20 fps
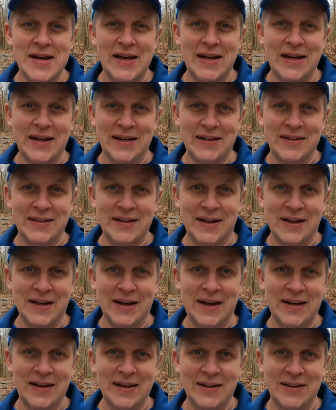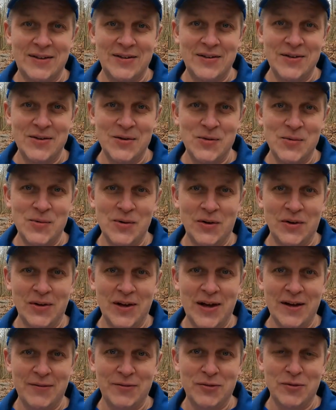and getting to really
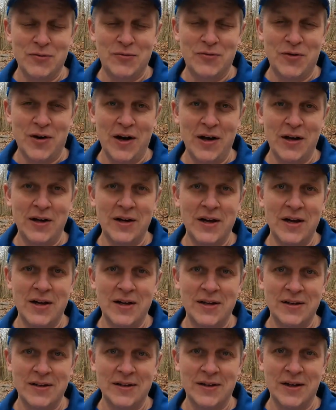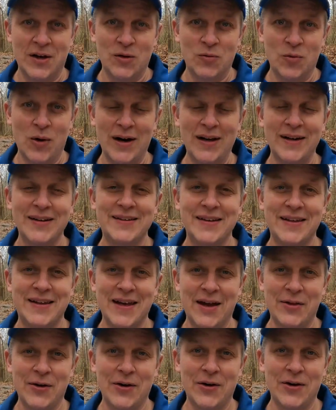have some fun running
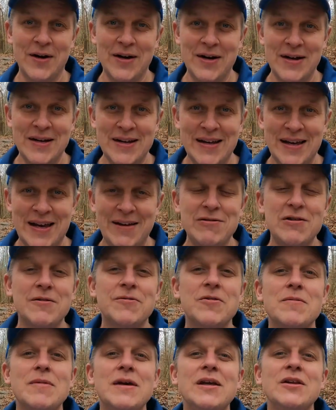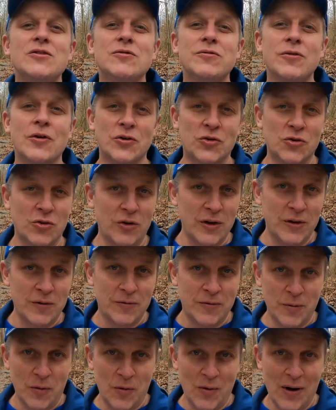together, even if it means virtually
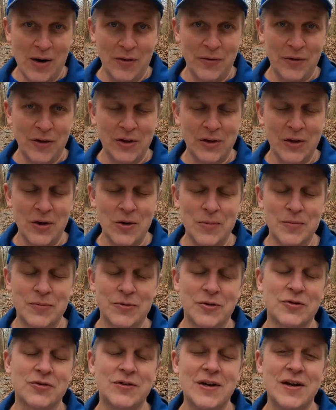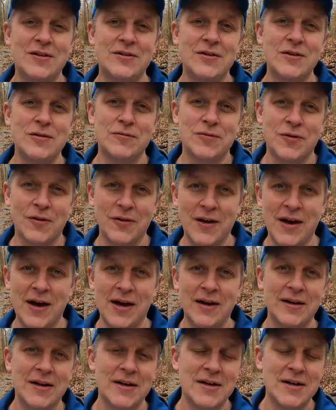from around the globe. So stay tuned for
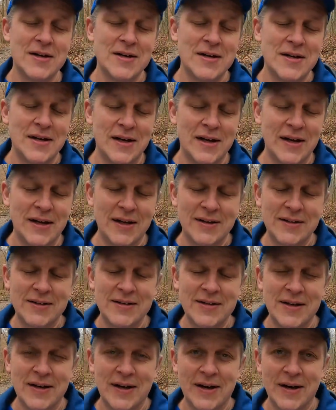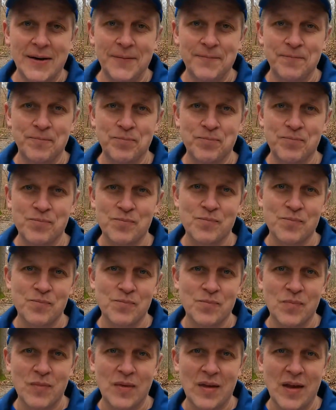that, and
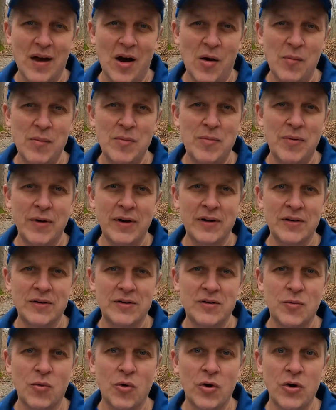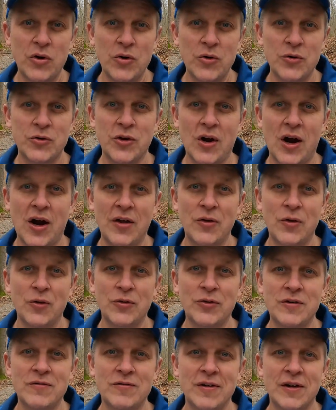I'll be bringing some more news on
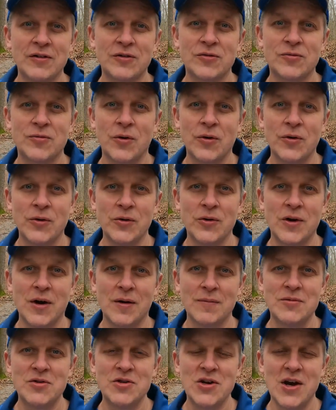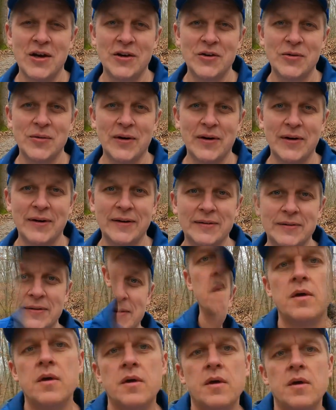those events for you come January.
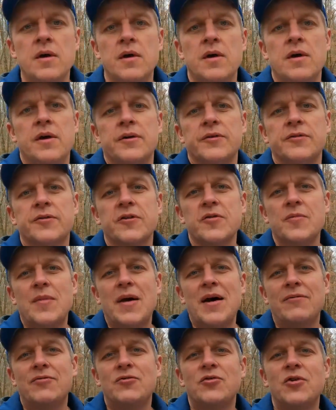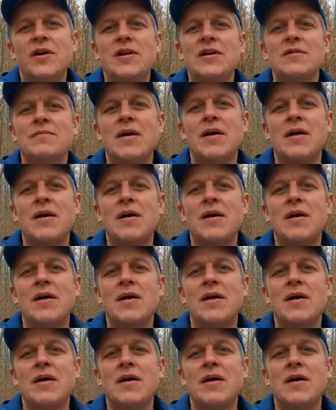So the MAF training